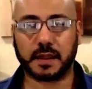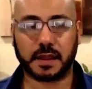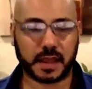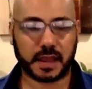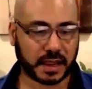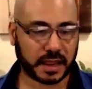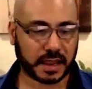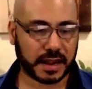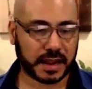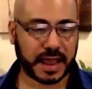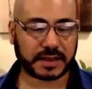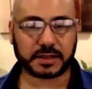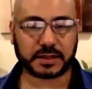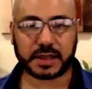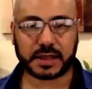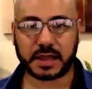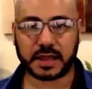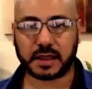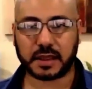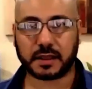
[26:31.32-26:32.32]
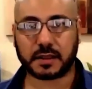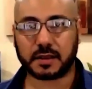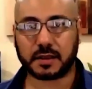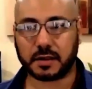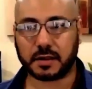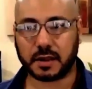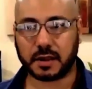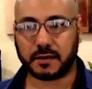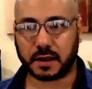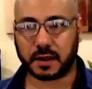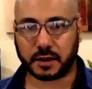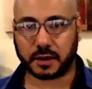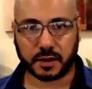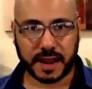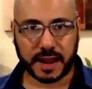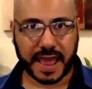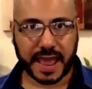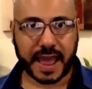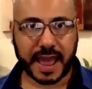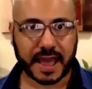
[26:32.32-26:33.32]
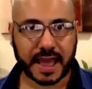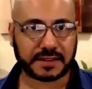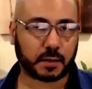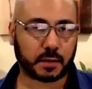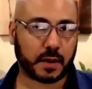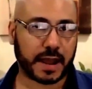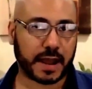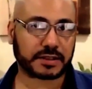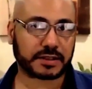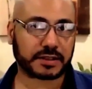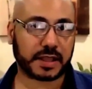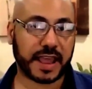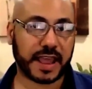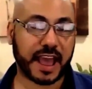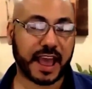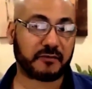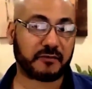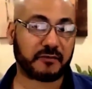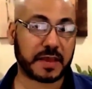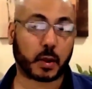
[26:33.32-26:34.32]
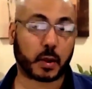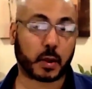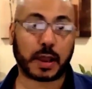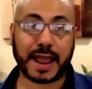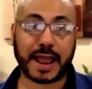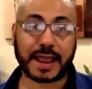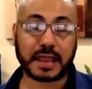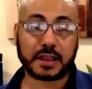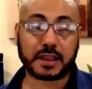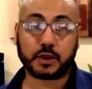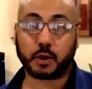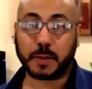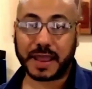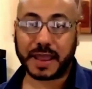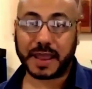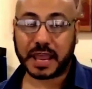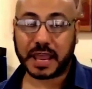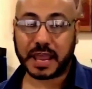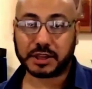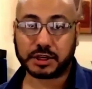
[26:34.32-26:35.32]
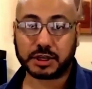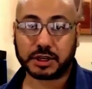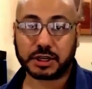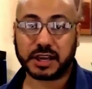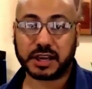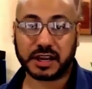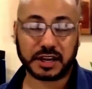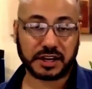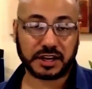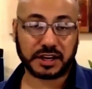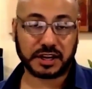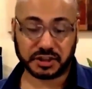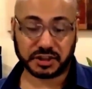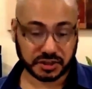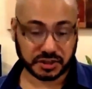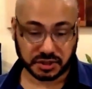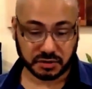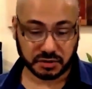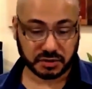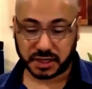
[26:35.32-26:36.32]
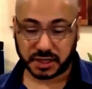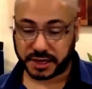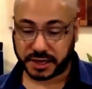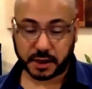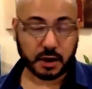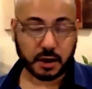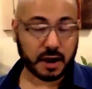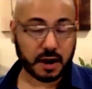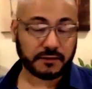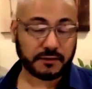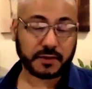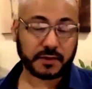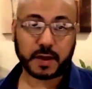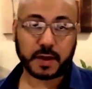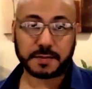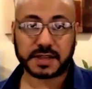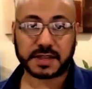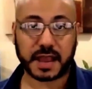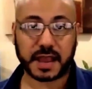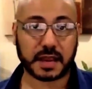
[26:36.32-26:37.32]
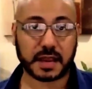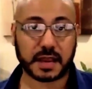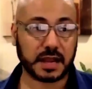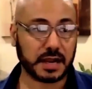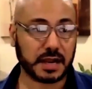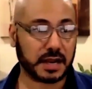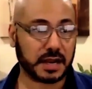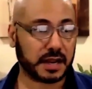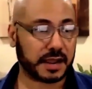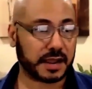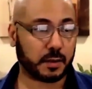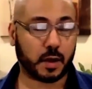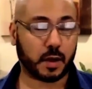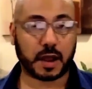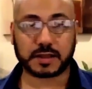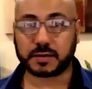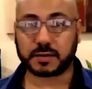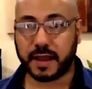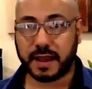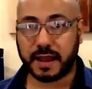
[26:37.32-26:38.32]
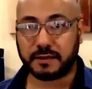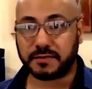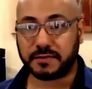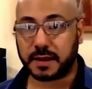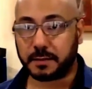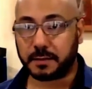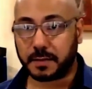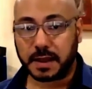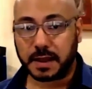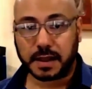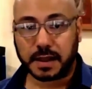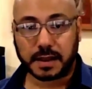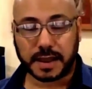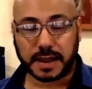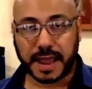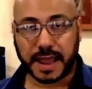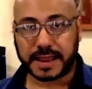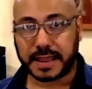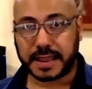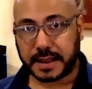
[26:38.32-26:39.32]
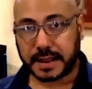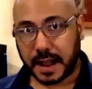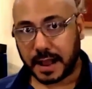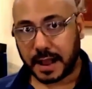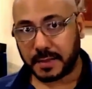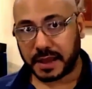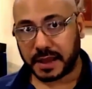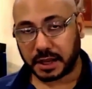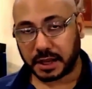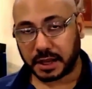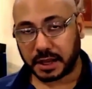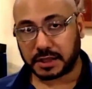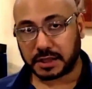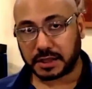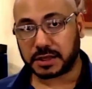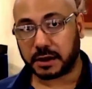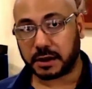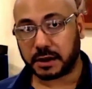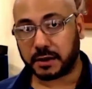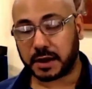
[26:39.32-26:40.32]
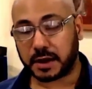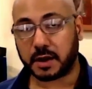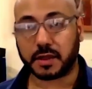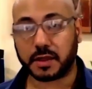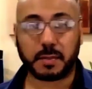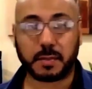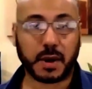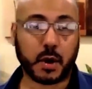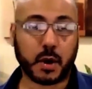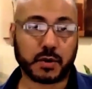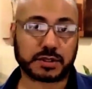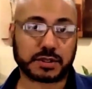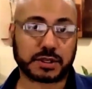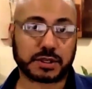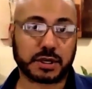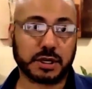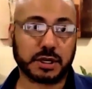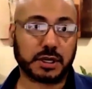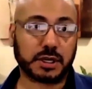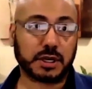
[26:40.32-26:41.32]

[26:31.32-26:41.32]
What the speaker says: It can actually, the good ads will actually have people liking your page in addition to clicking off the website. It will also have them liking, commenting, and sharing on the post,